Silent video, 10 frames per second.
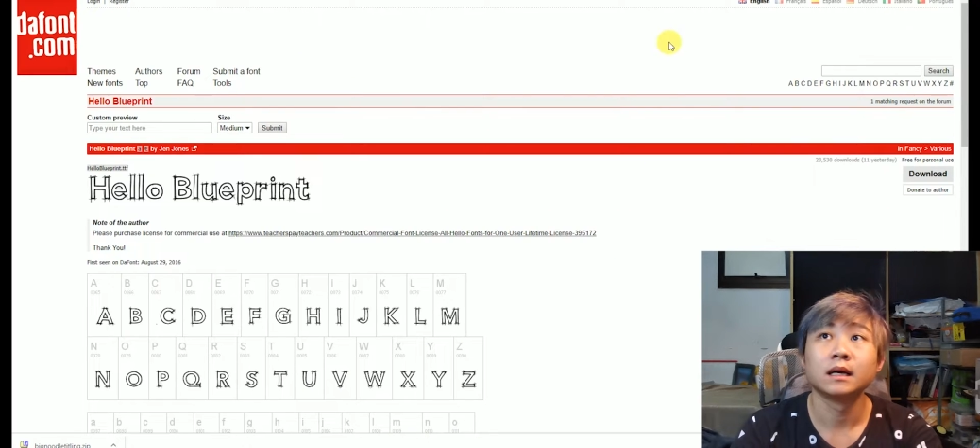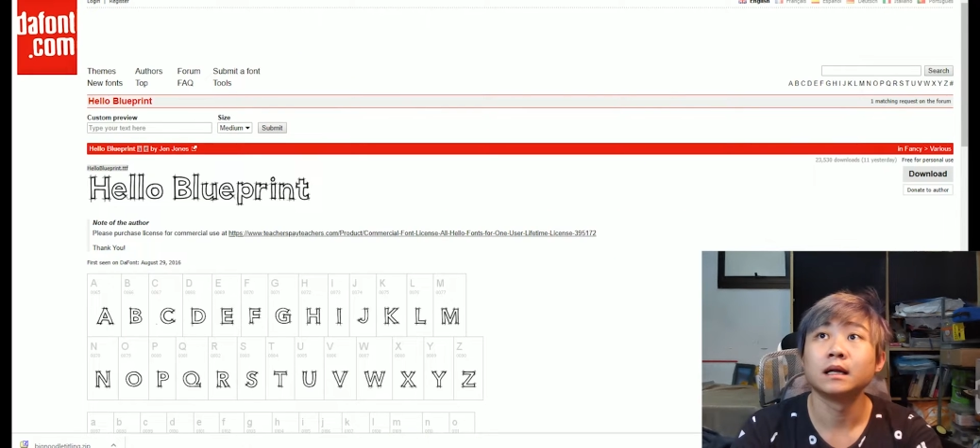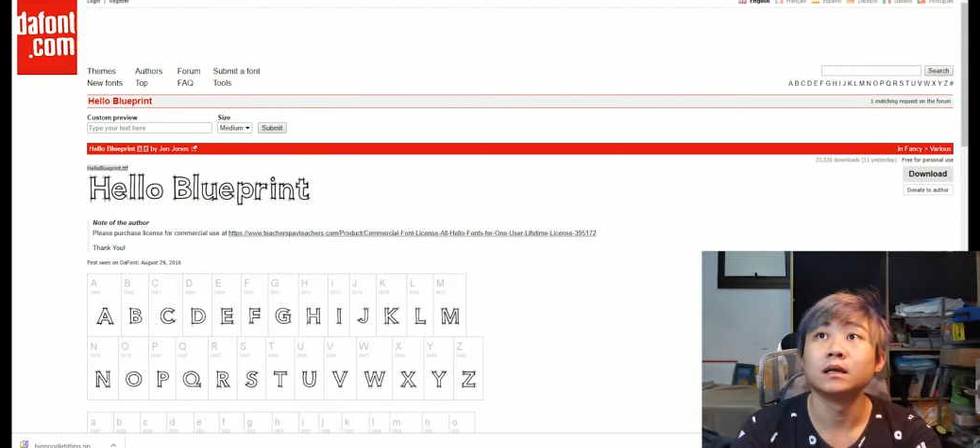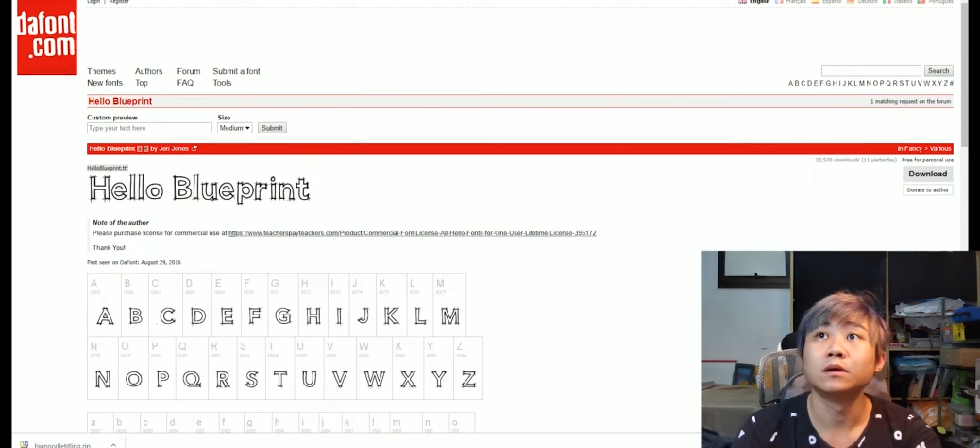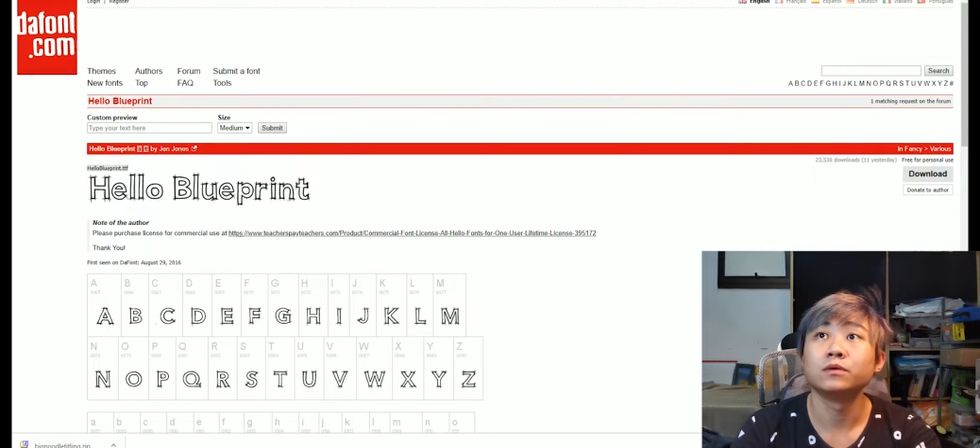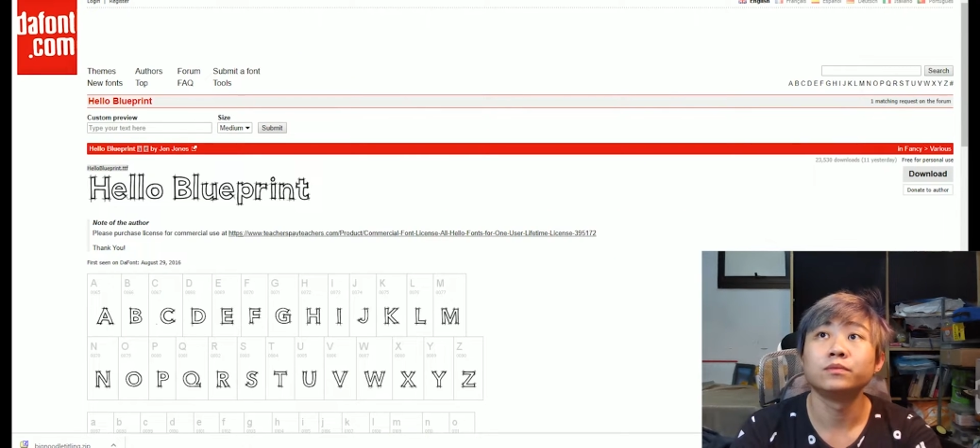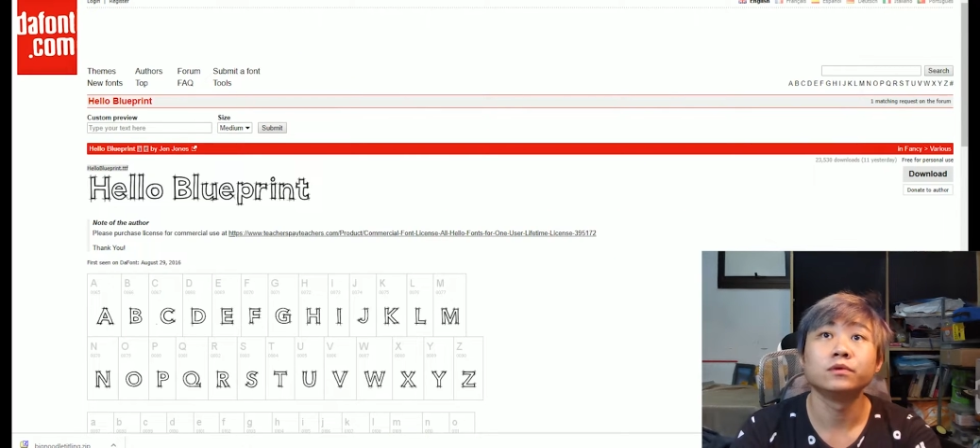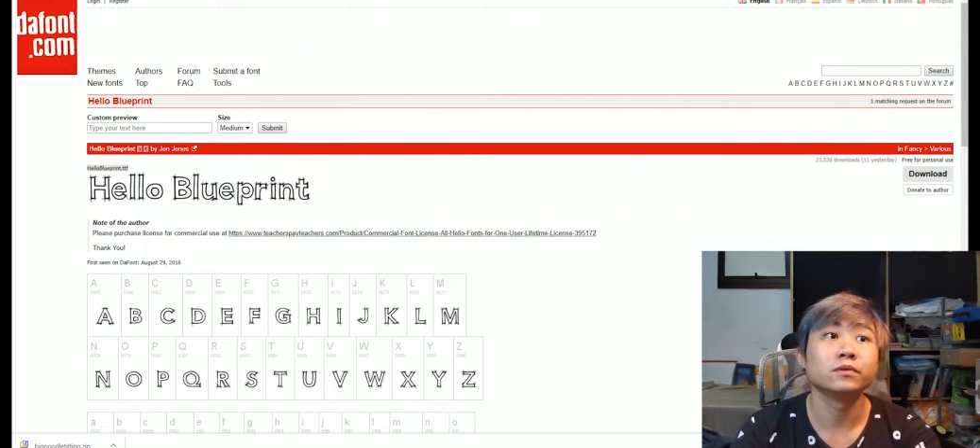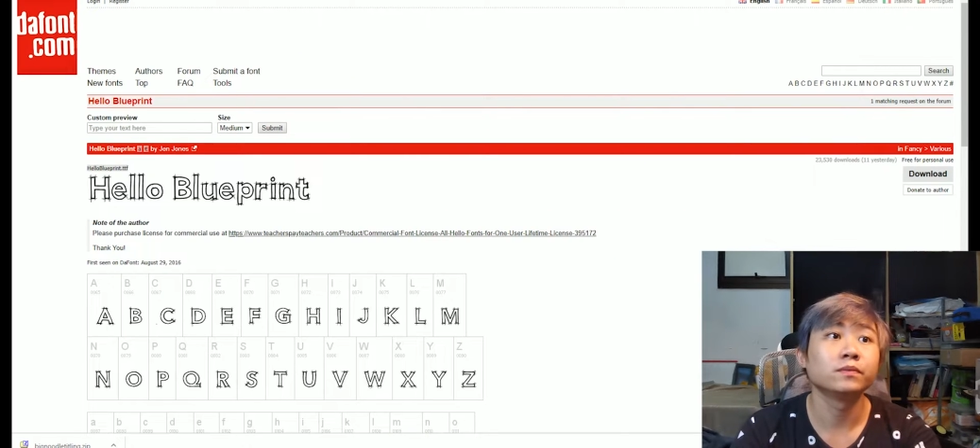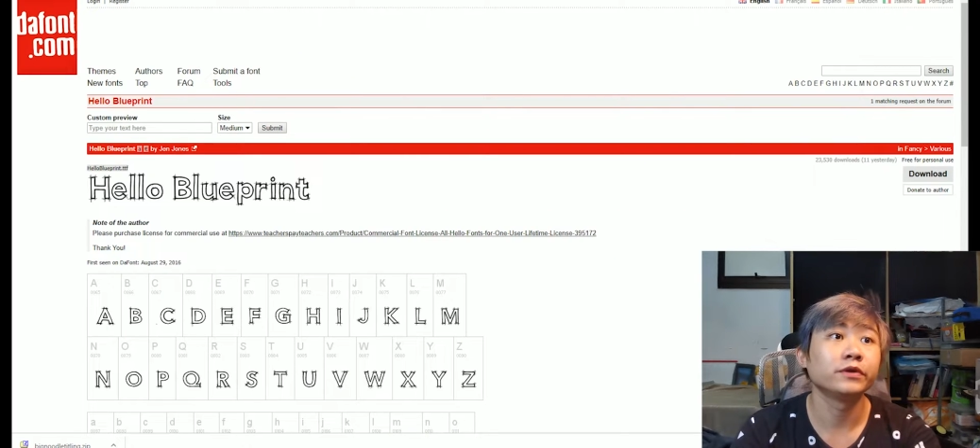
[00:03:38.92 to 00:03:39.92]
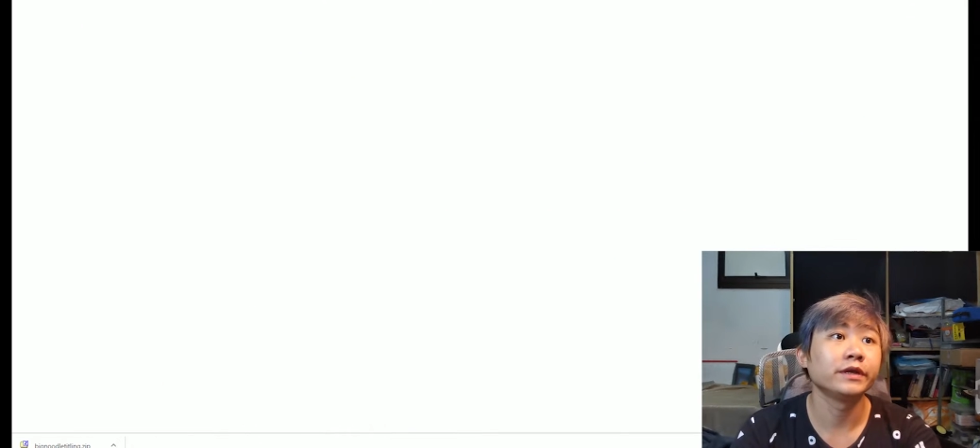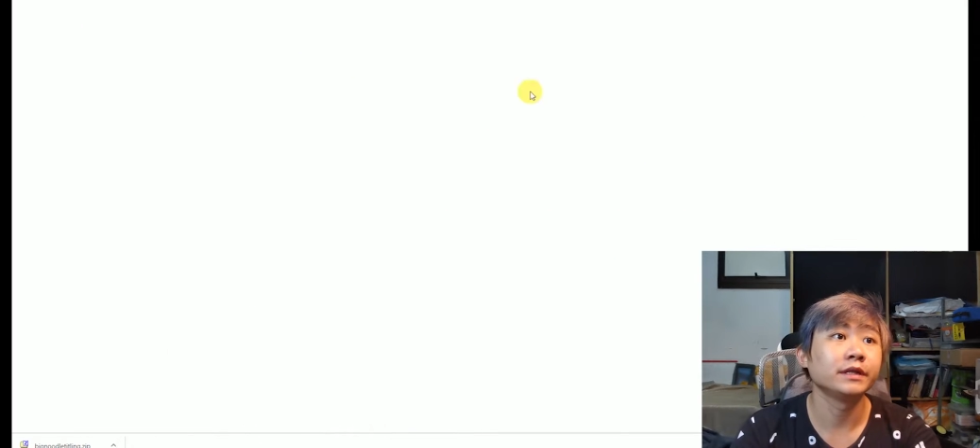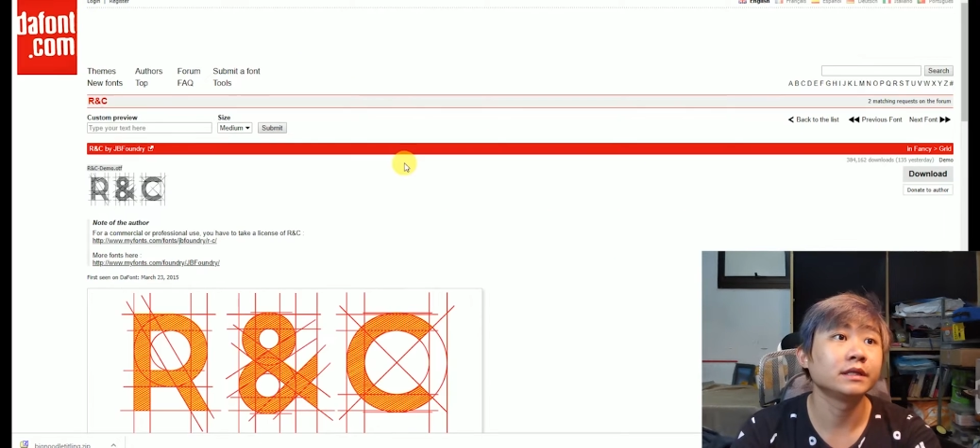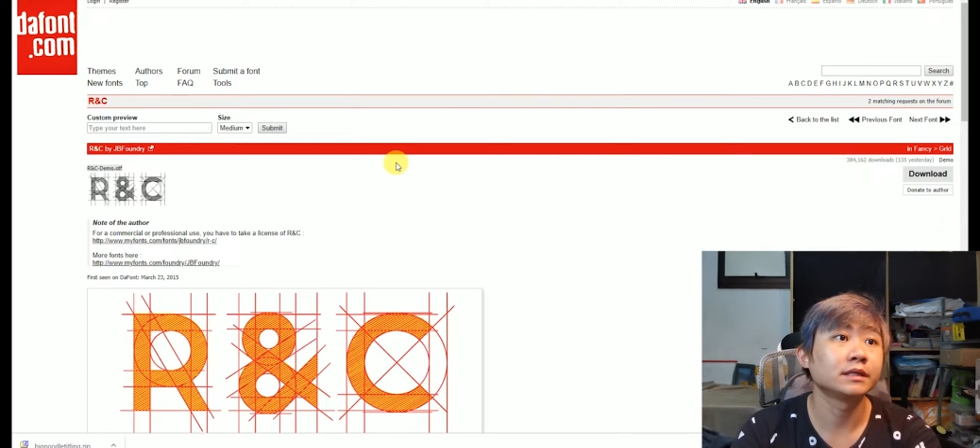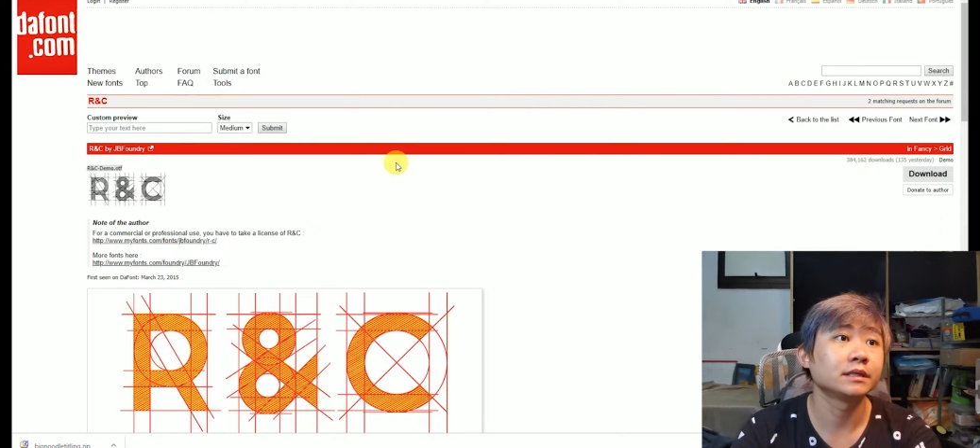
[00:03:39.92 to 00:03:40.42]
Hello
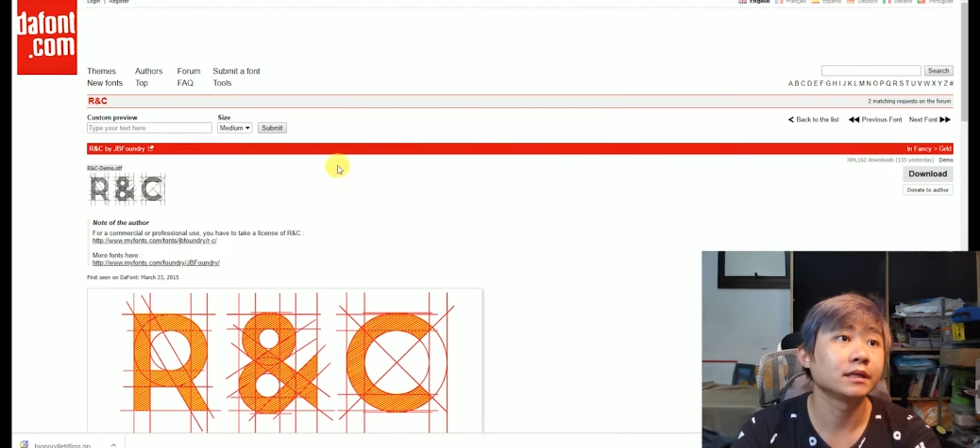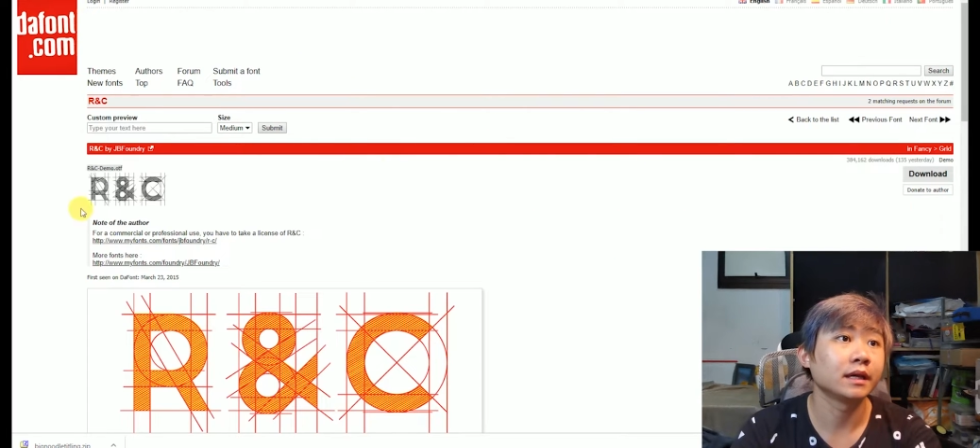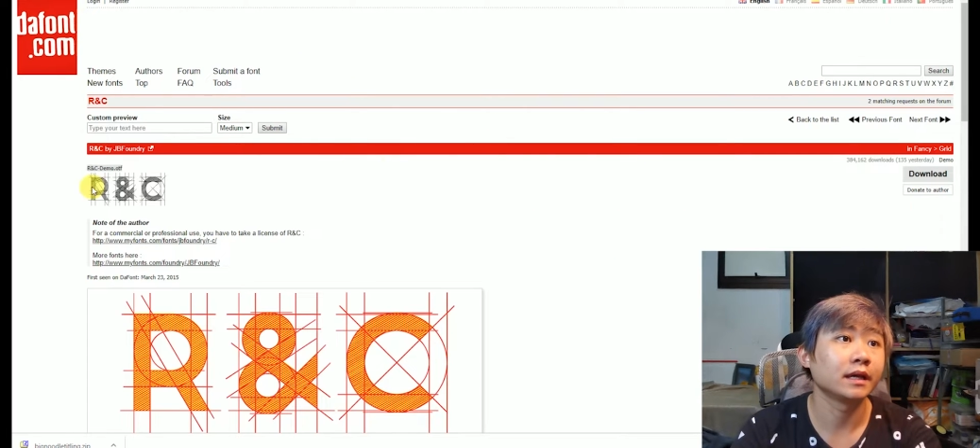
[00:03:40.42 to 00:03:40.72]
Blueprint